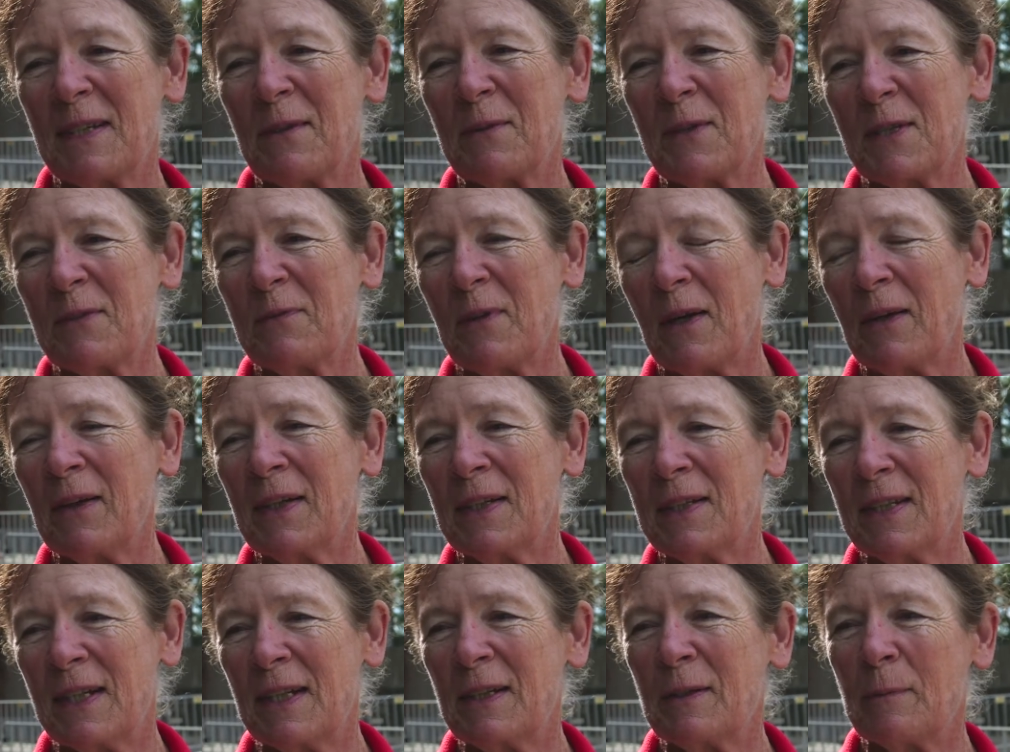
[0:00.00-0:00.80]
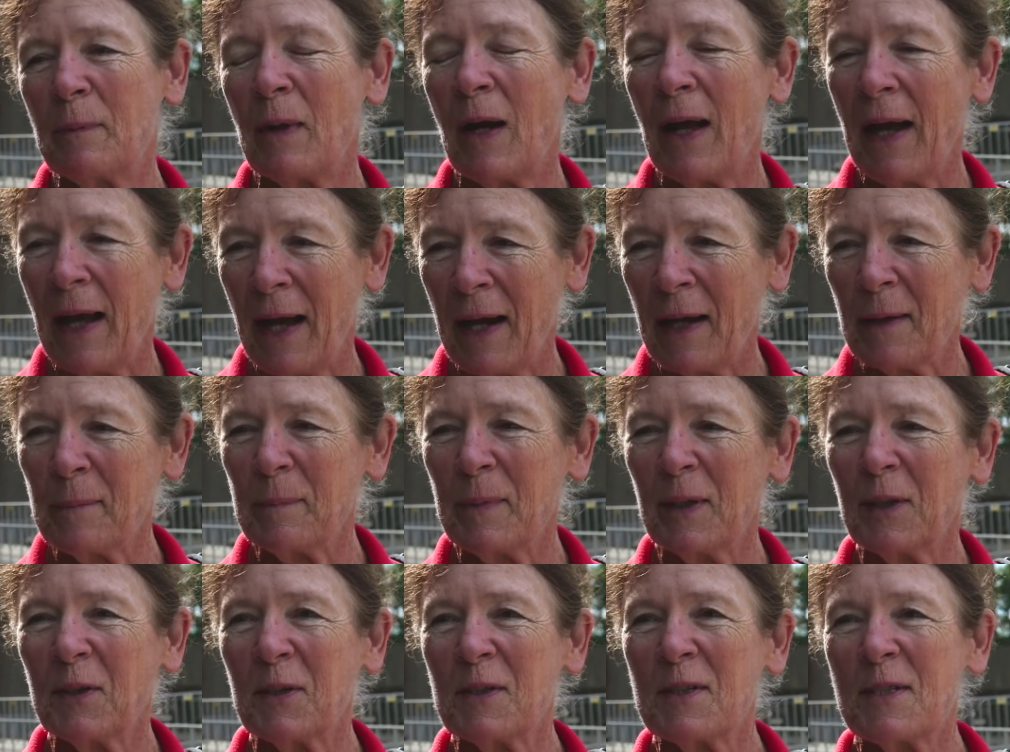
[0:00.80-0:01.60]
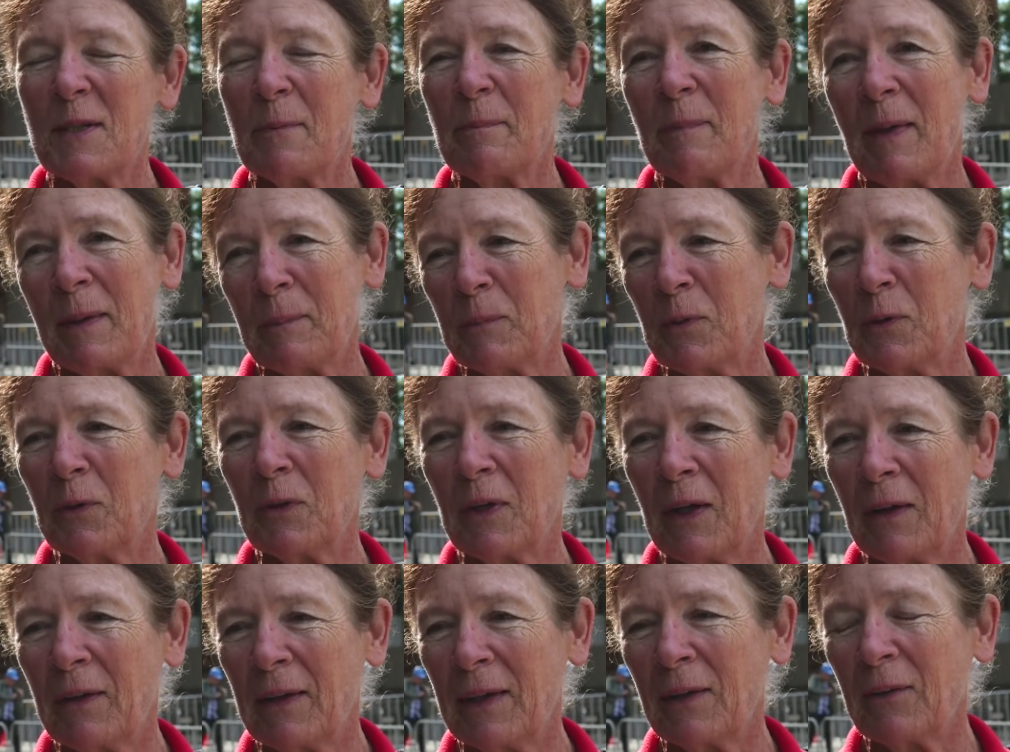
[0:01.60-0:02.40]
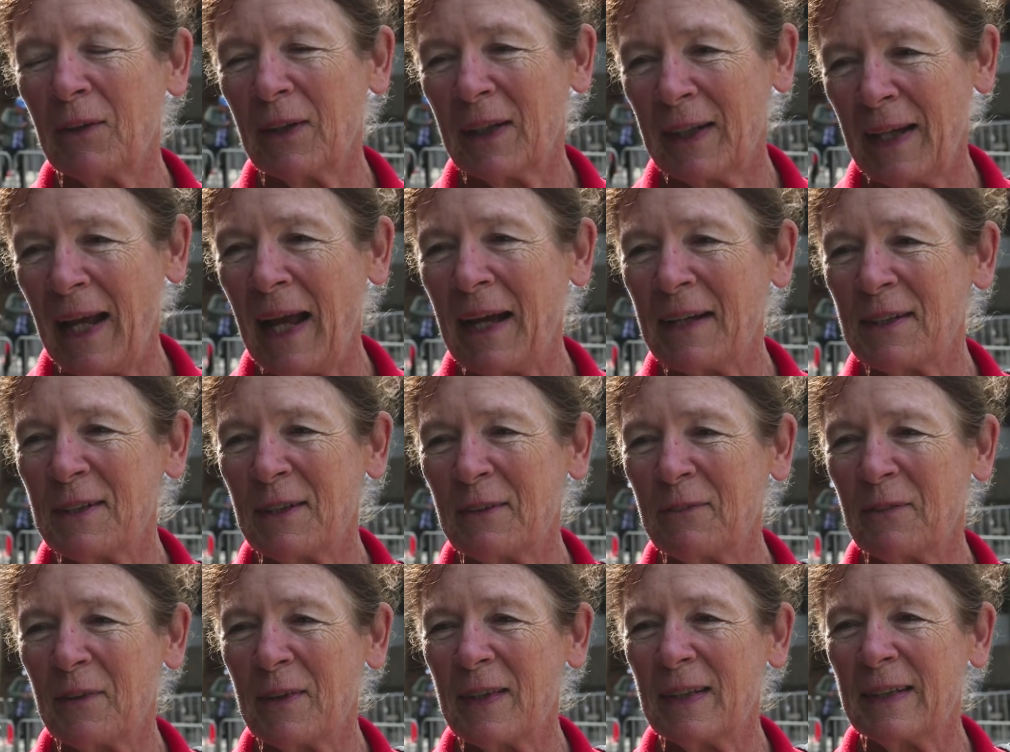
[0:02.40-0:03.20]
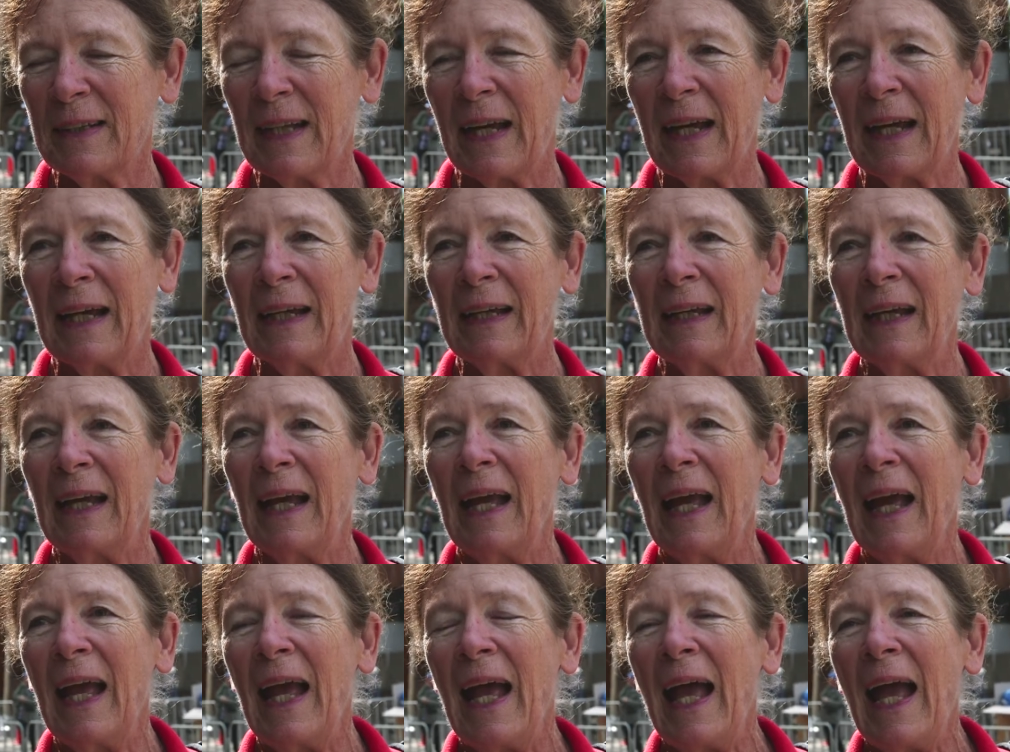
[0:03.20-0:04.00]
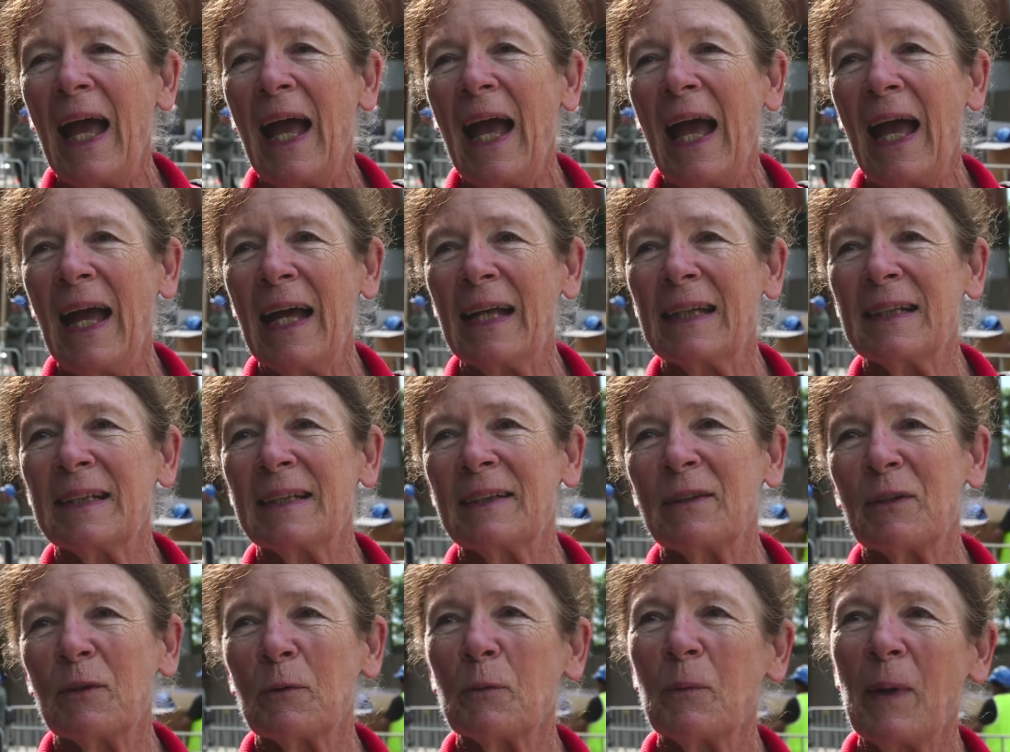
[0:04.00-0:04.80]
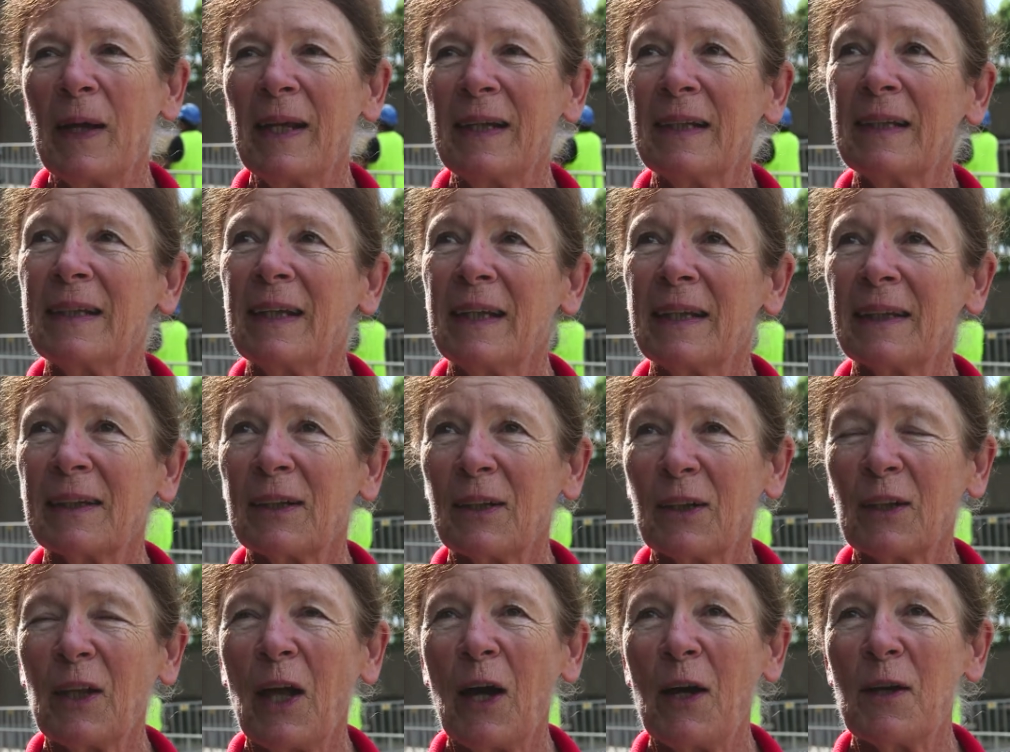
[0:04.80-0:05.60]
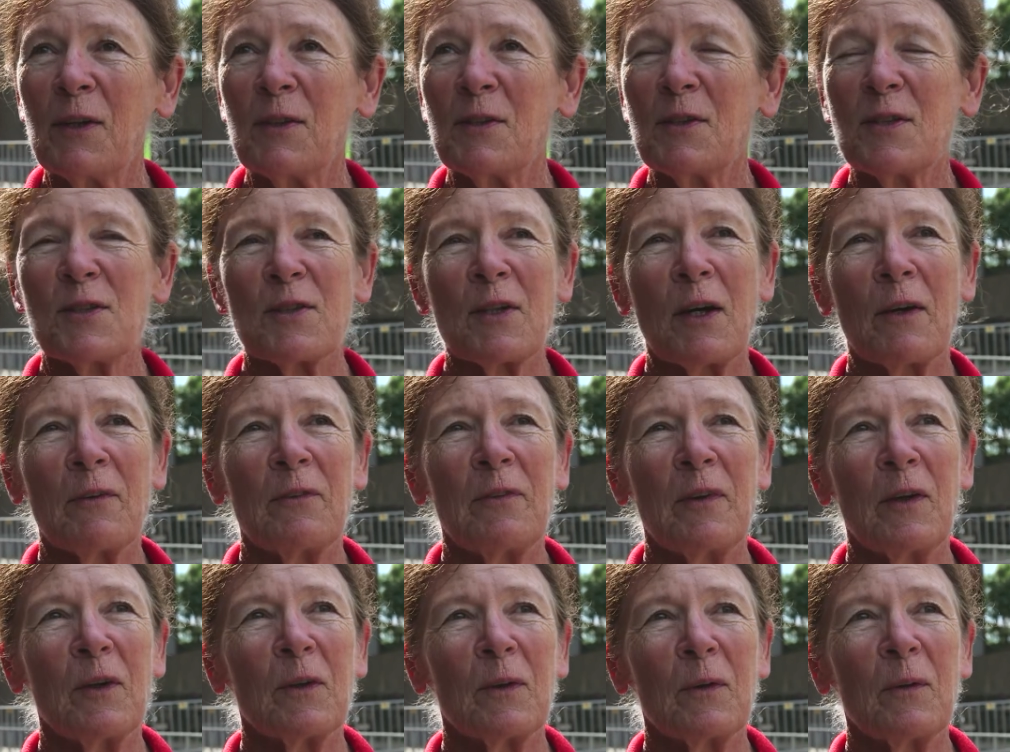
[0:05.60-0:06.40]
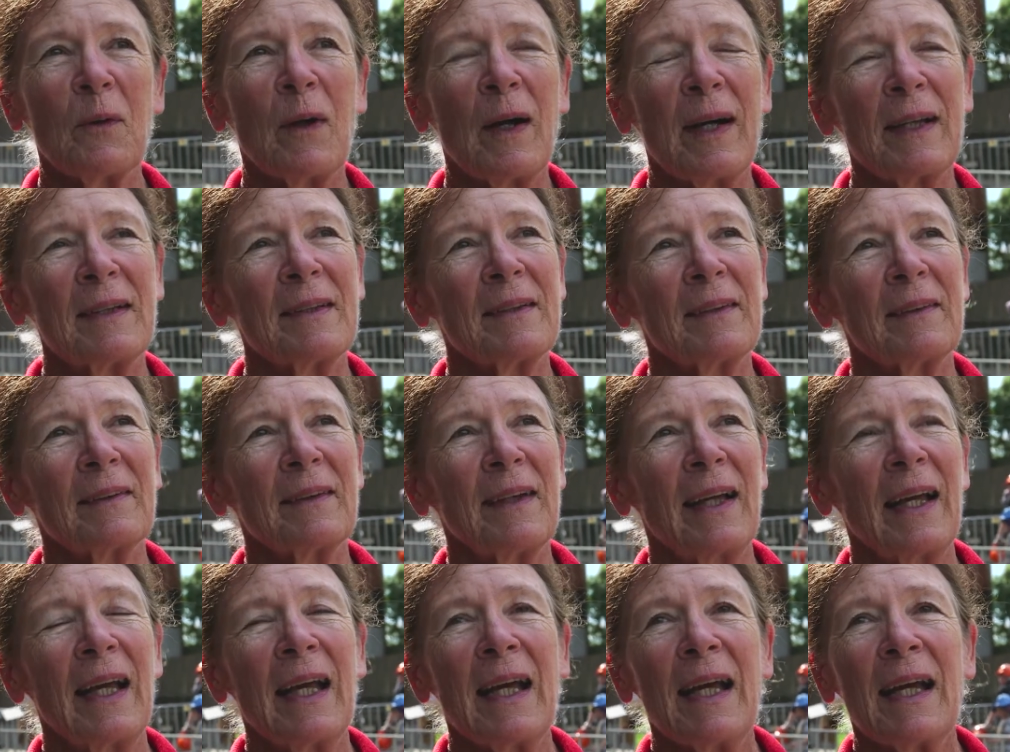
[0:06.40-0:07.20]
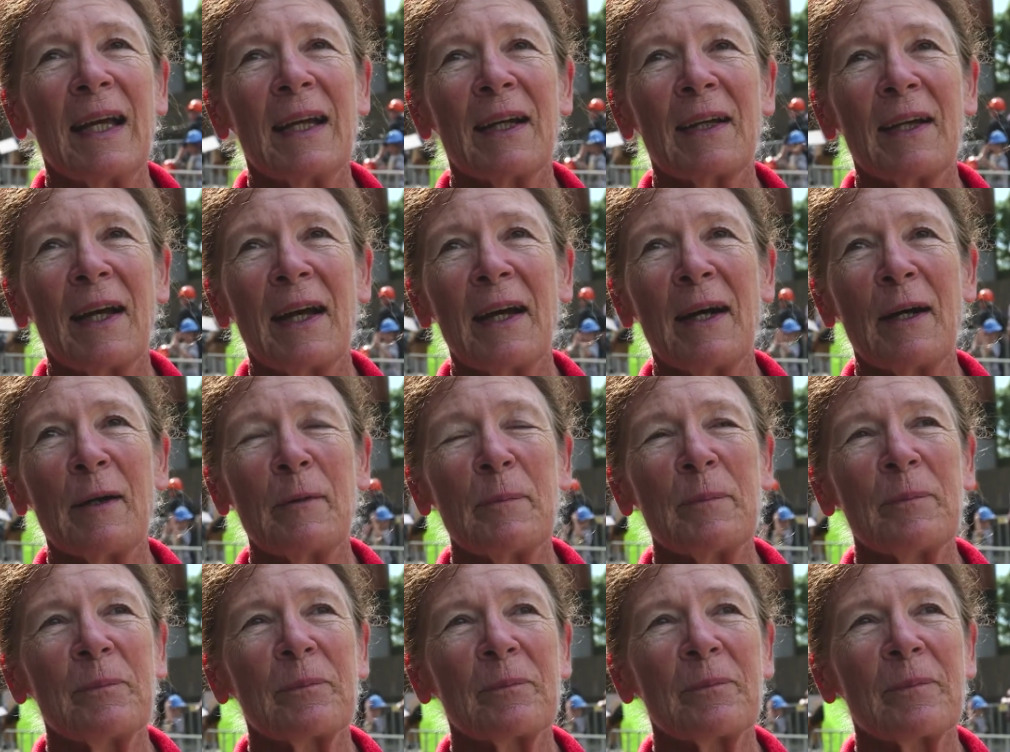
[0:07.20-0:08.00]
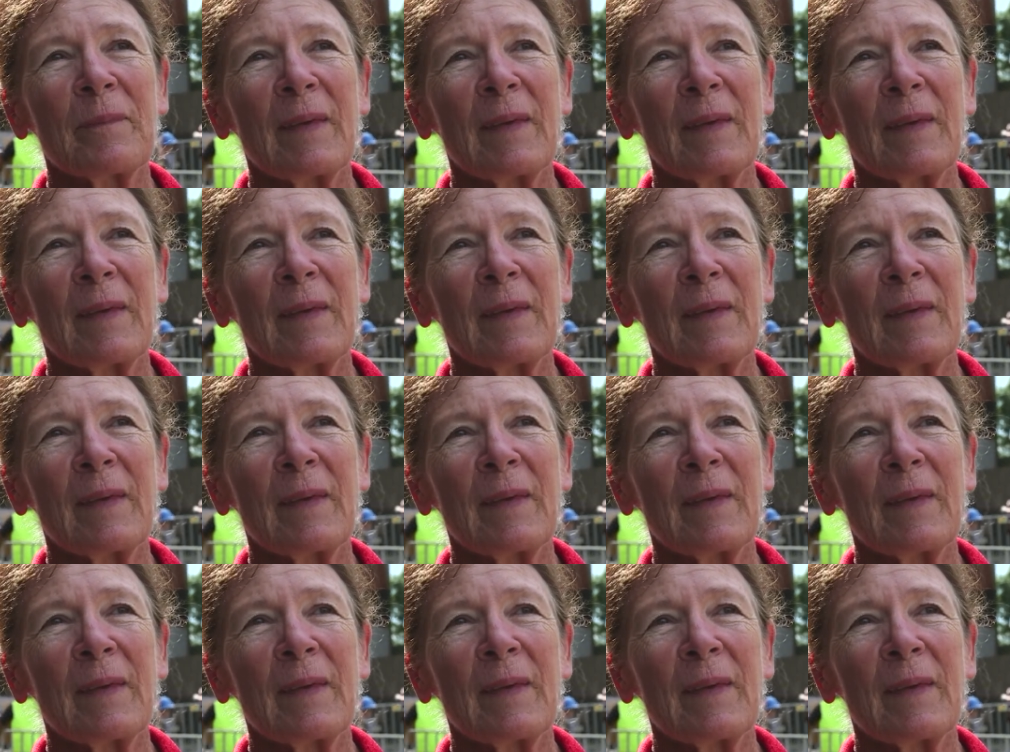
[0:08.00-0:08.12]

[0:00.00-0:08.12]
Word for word: It was very dear to my heart because it meant we were going on an outing for the day. And when it closed, I felt quite um,